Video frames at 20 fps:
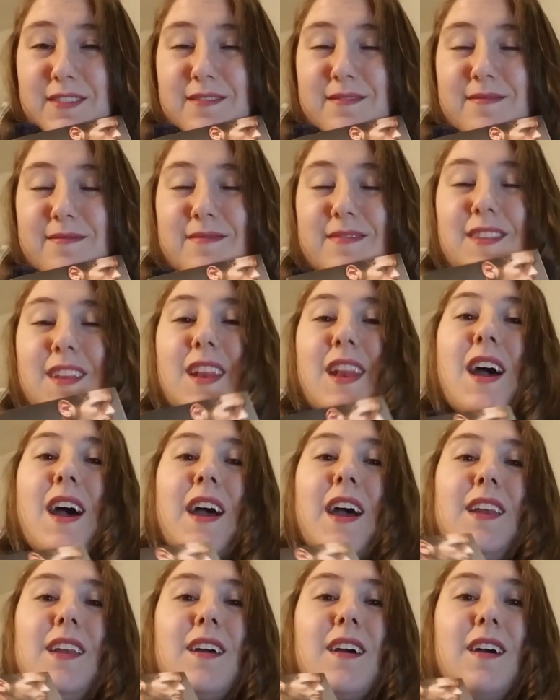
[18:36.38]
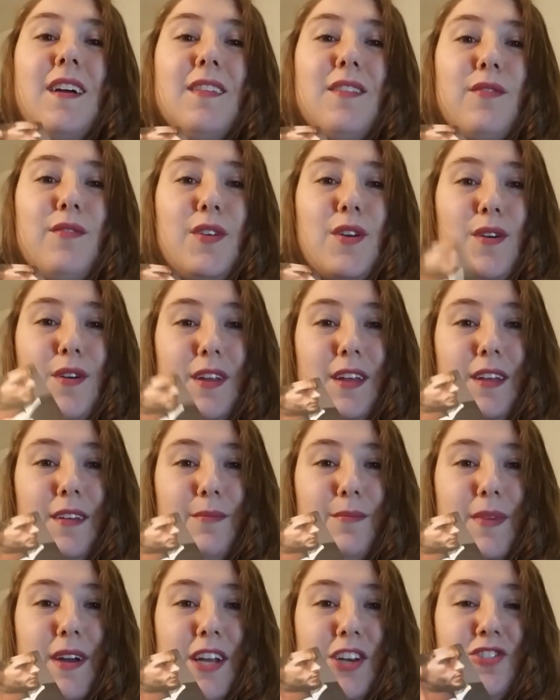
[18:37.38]
9 Kinds of Naughty by
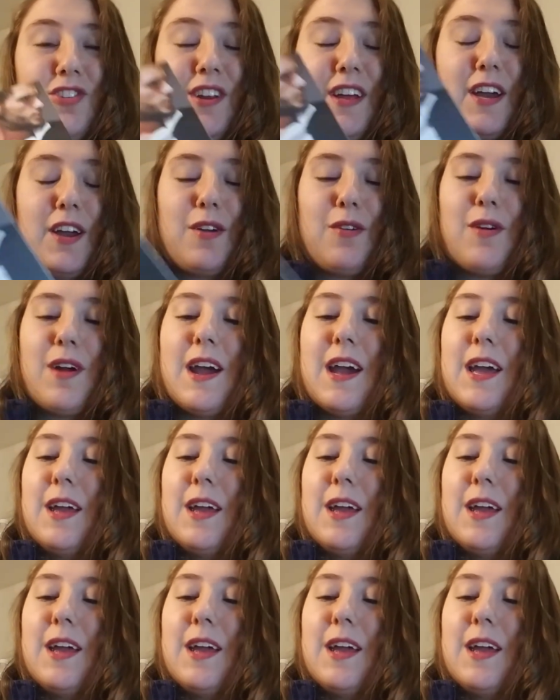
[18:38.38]
Jeanette Gray.